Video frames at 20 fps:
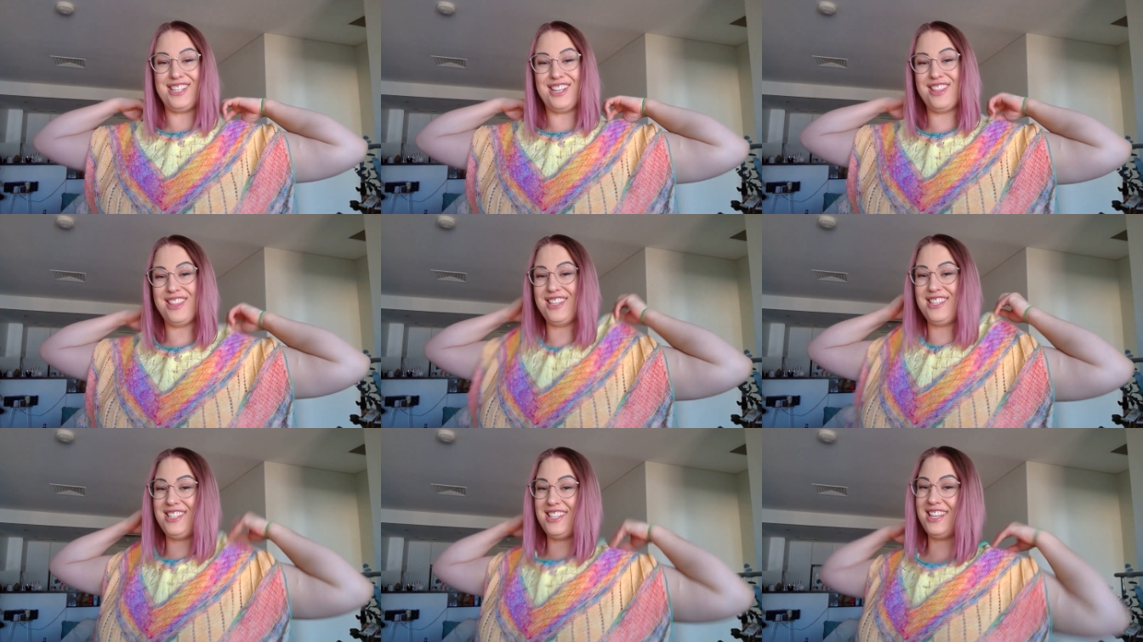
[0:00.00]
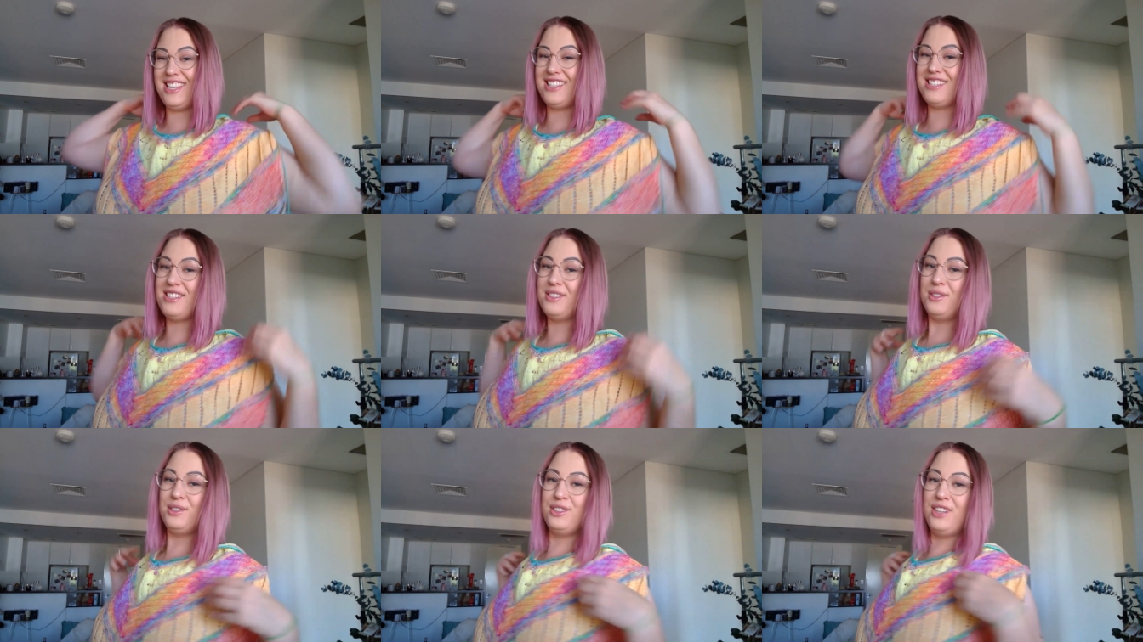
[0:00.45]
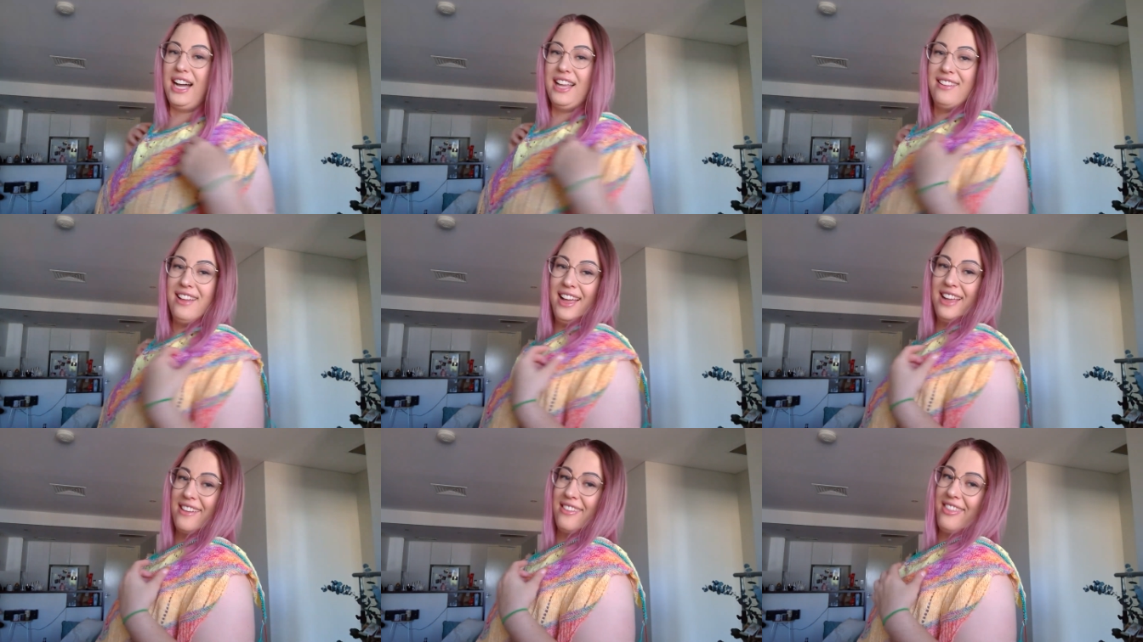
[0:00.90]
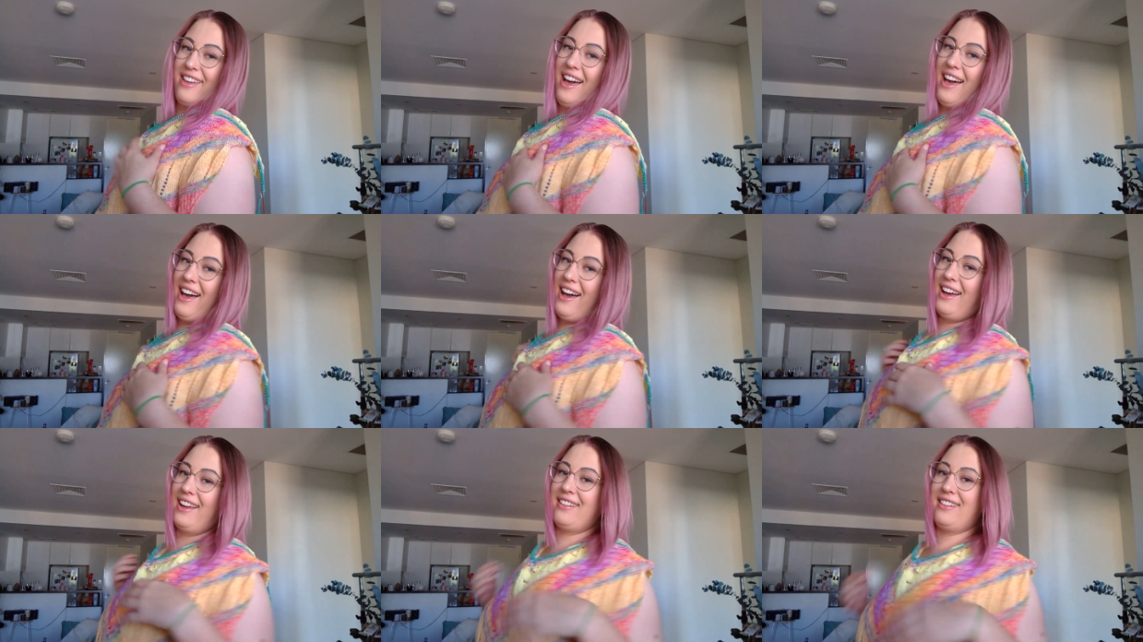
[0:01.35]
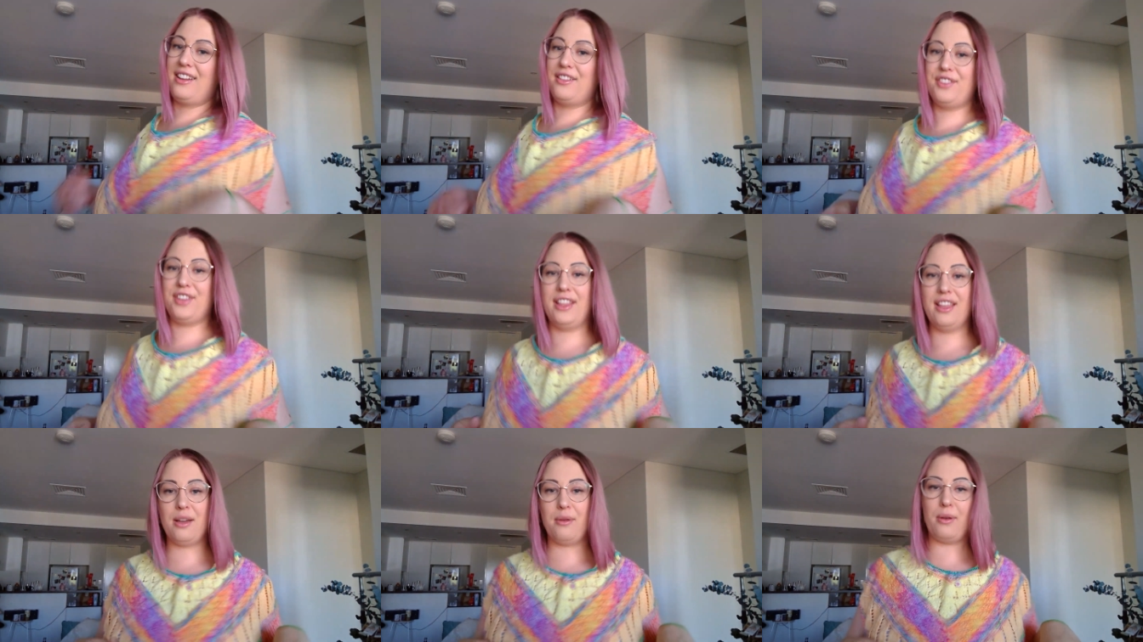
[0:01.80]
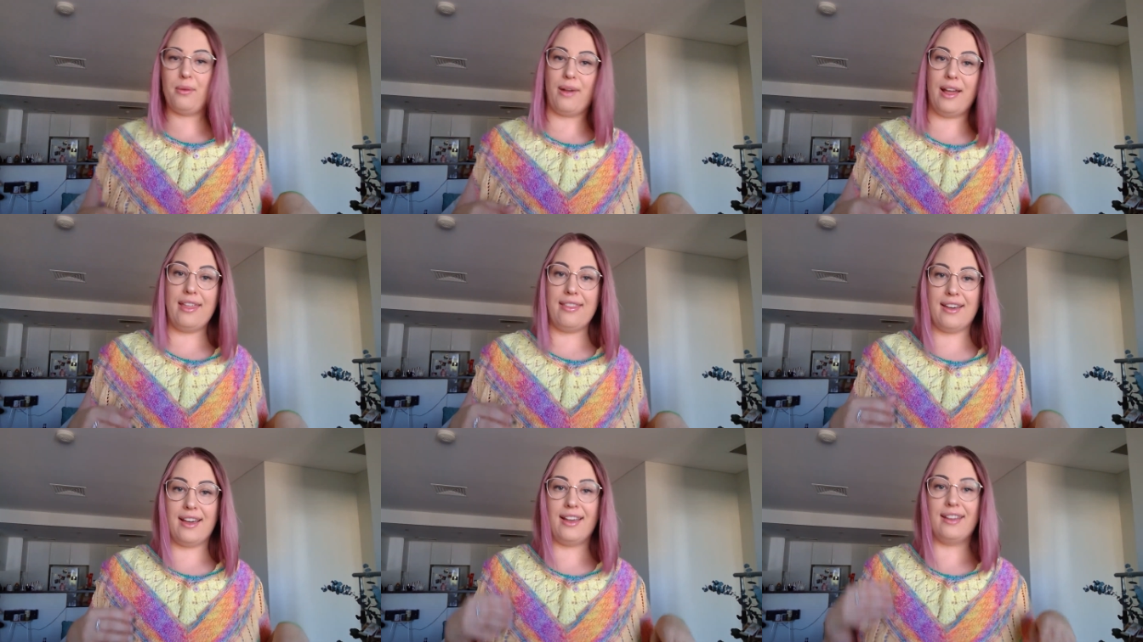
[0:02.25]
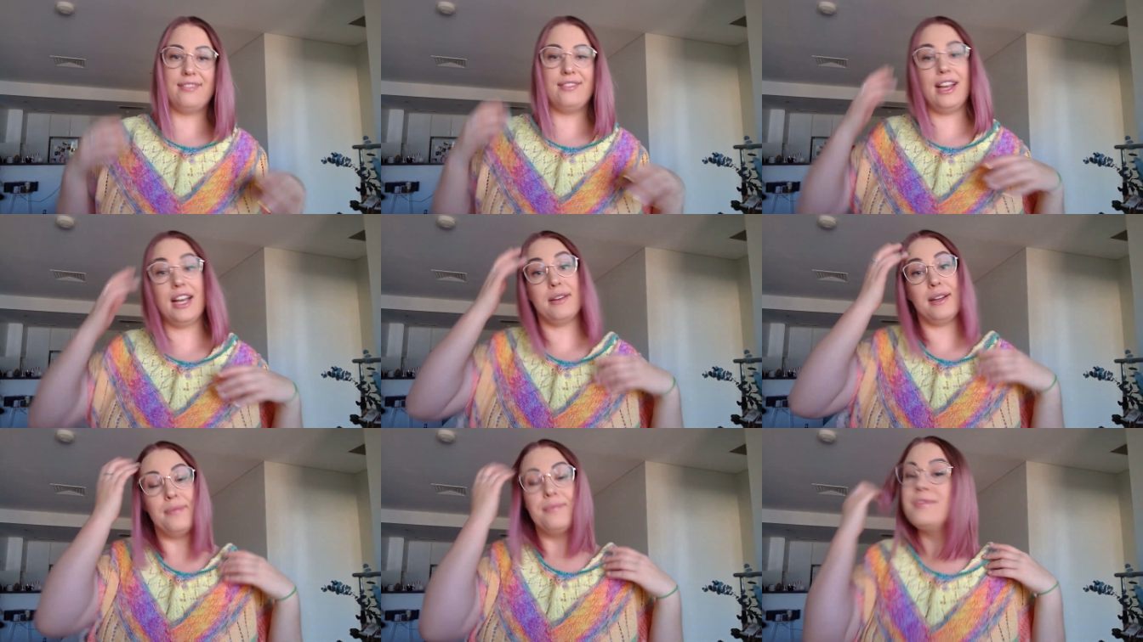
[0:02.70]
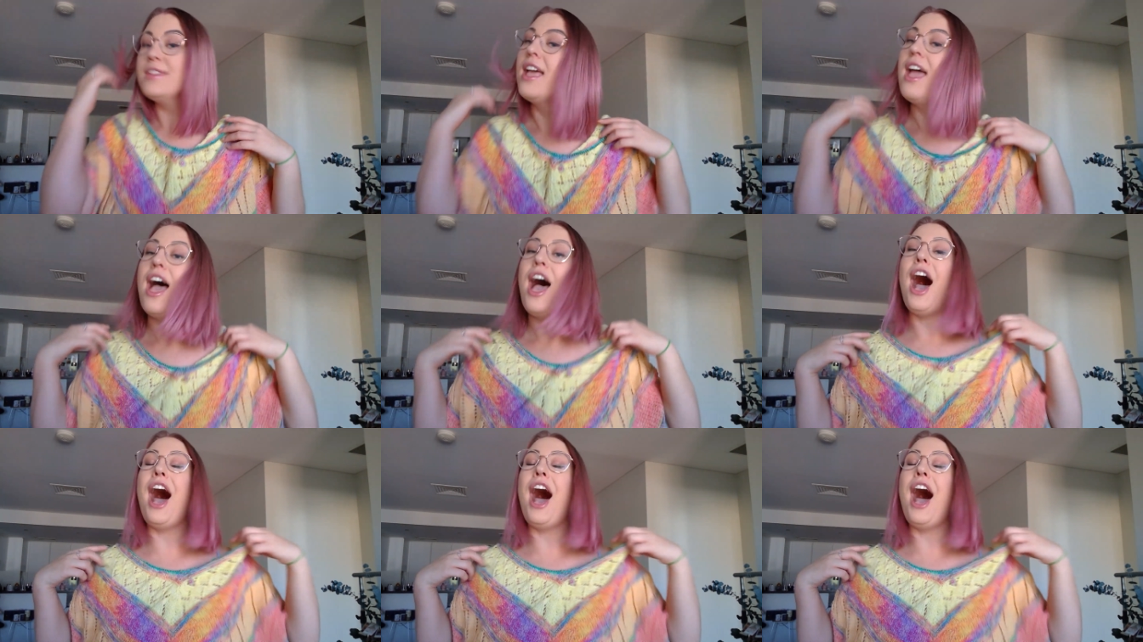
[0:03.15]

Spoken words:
So this is, oh, I like that. I feel like I would wear that. Anyway,